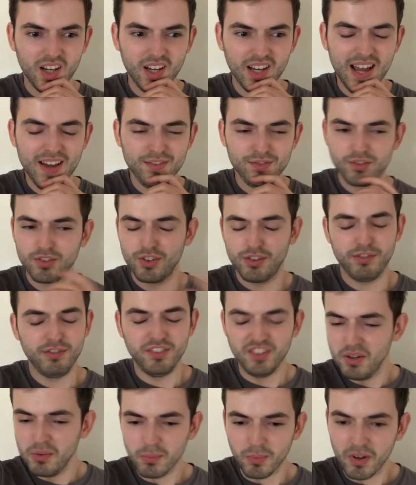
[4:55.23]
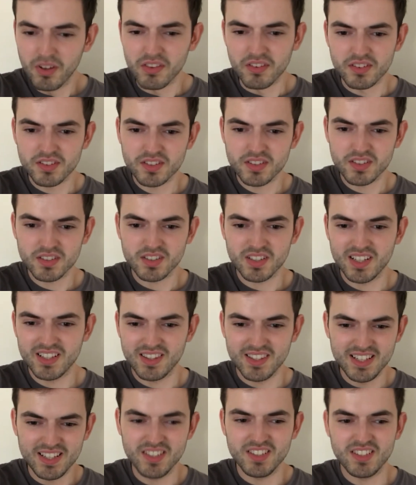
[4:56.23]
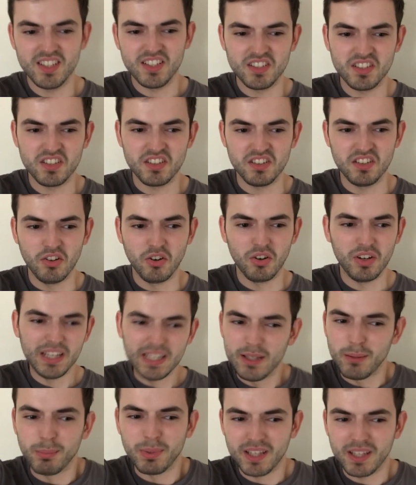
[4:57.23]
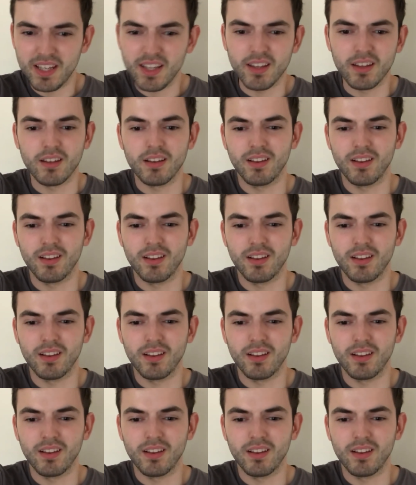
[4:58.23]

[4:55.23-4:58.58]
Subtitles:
after a few months, and this is your EP.